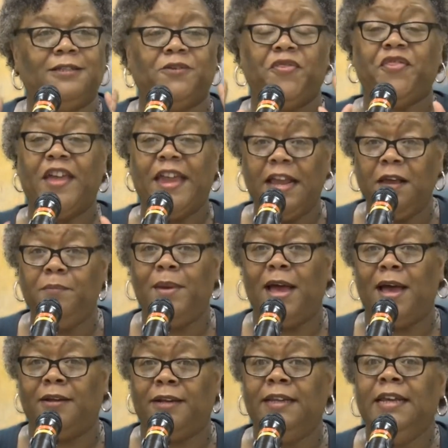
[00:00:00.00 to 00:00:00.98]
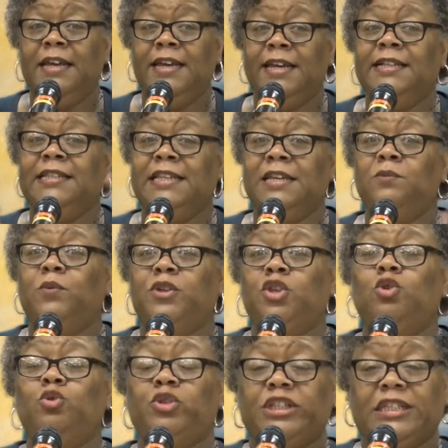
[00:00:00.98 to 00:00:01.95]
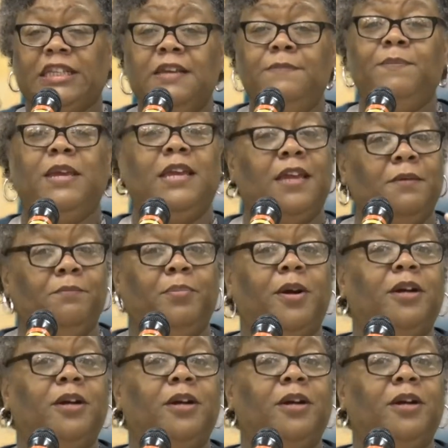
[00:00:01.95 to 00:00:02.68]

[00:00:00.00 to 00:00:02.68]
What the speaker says: So think about it, and then when you see me in